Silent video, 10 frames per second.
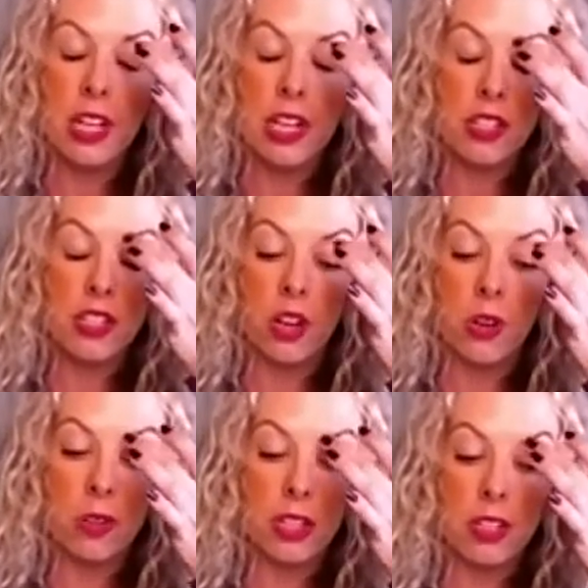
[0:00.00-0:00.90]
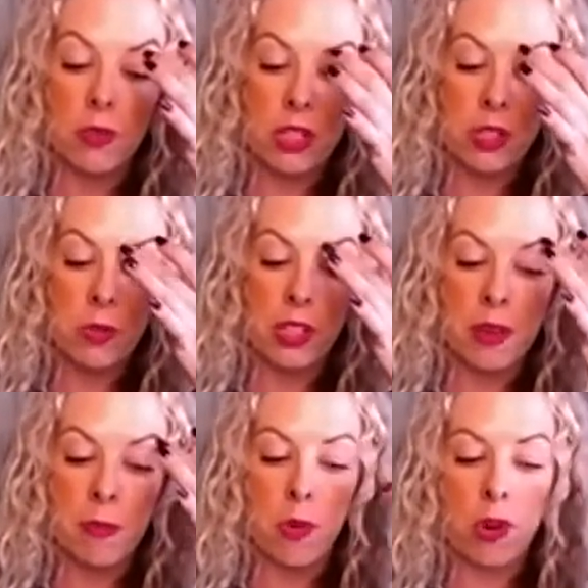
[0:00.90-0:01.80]
So what's really
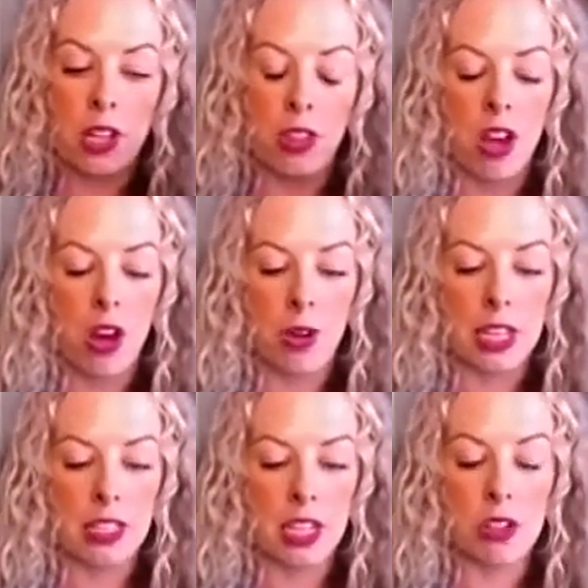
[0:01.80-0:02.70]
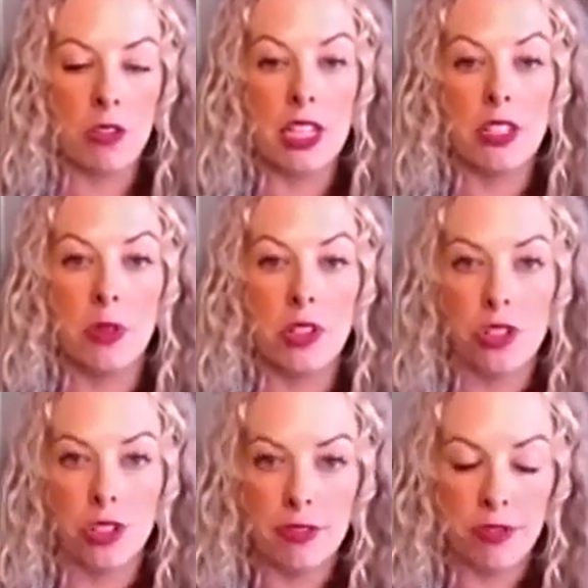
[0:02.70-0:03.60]
important though is that you need to build
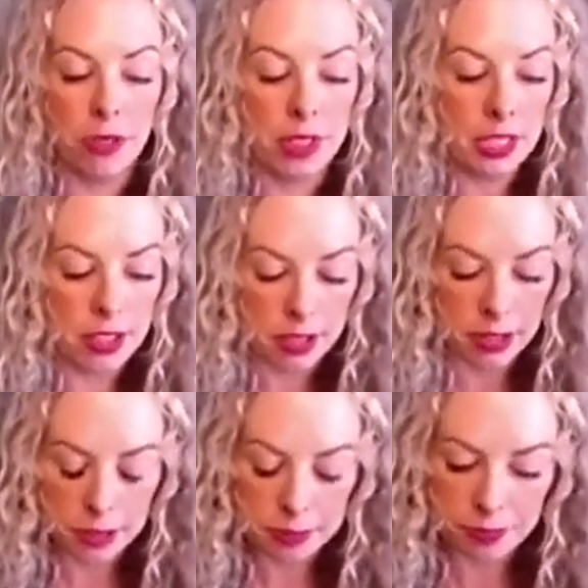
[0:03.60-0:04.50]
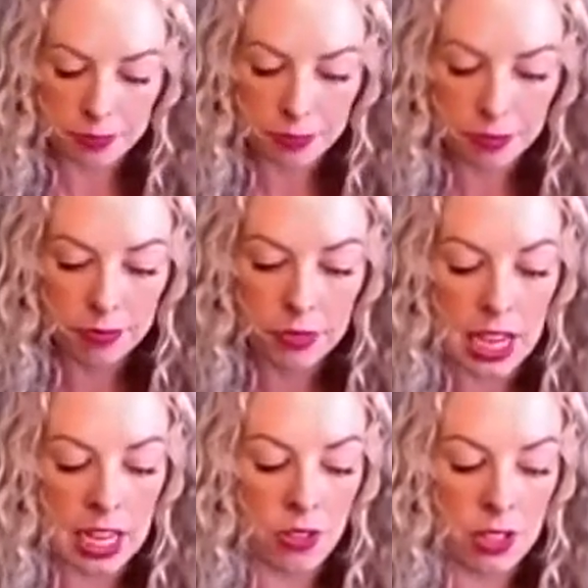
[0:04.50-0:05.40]
your influence
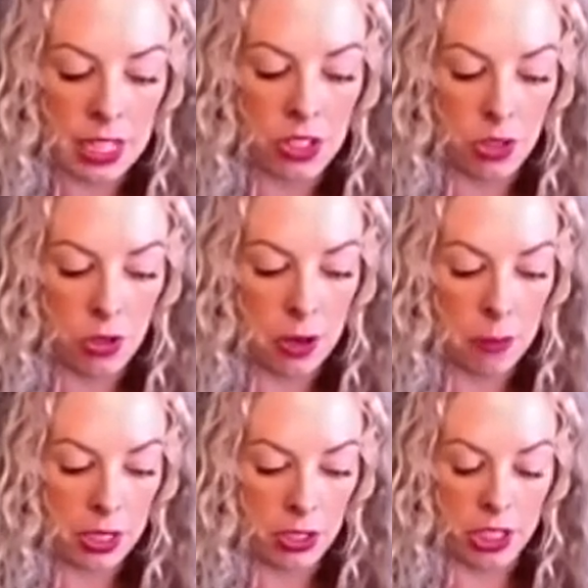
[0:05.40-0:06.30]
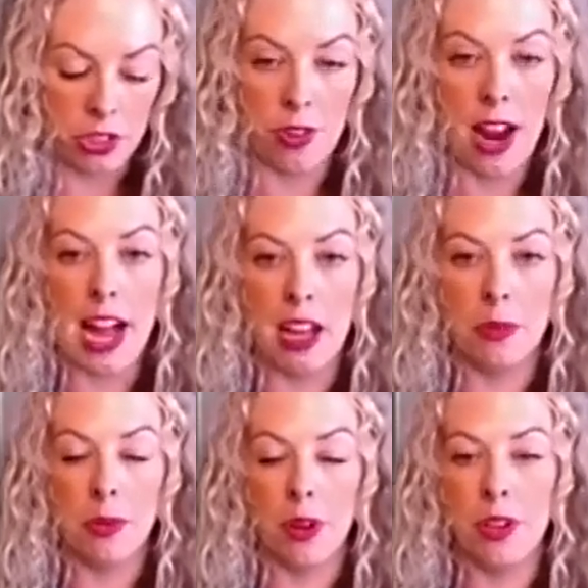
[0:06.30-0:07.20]
and you need to build a tribe,
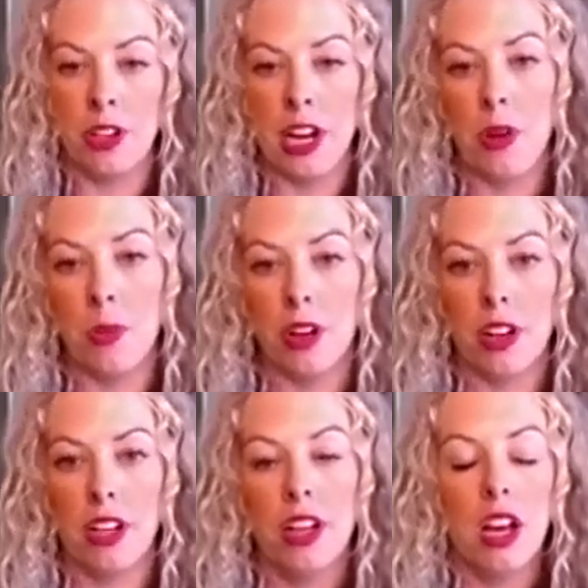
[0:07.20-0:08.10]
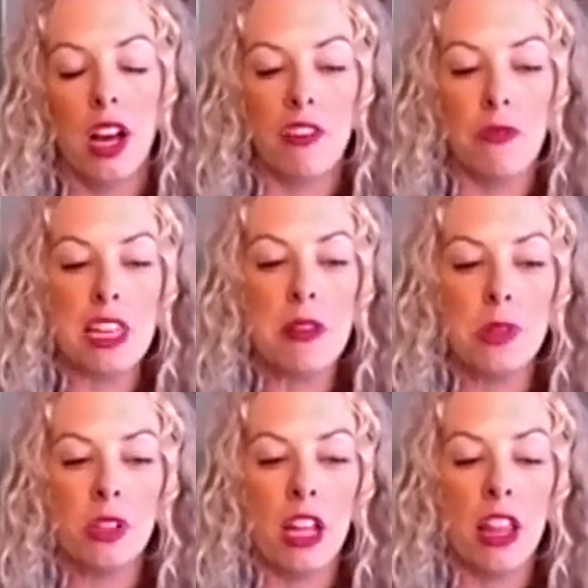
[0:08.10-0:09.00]
grow your network of
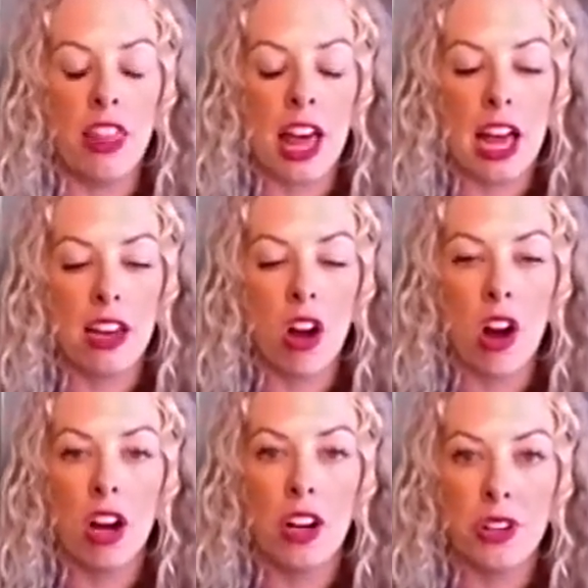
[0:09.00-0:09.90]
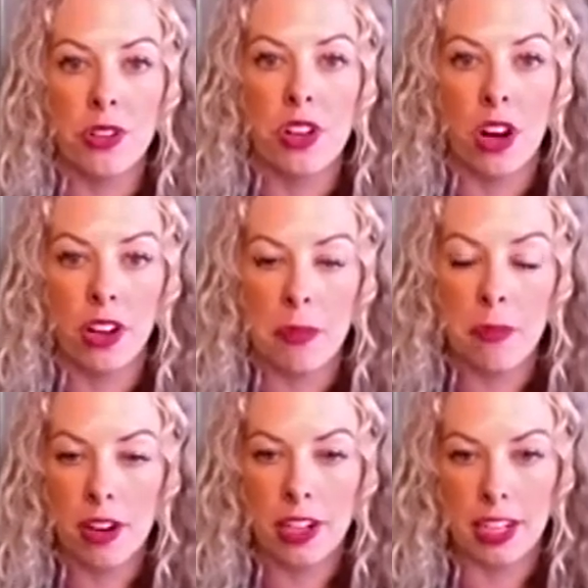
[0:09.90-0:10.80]
people that are your target
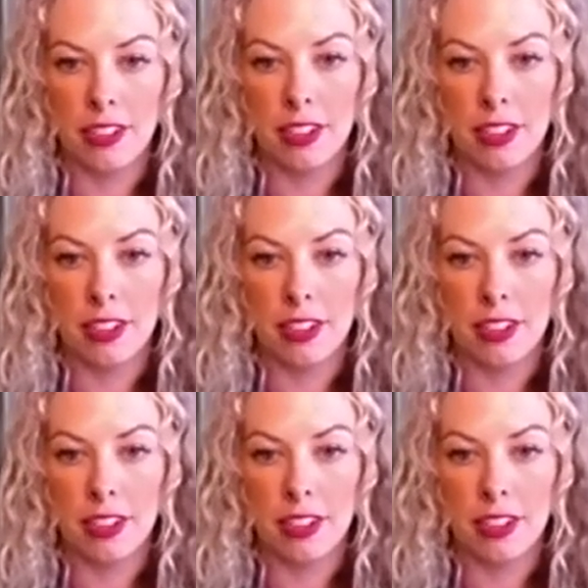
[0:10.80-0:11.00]
market.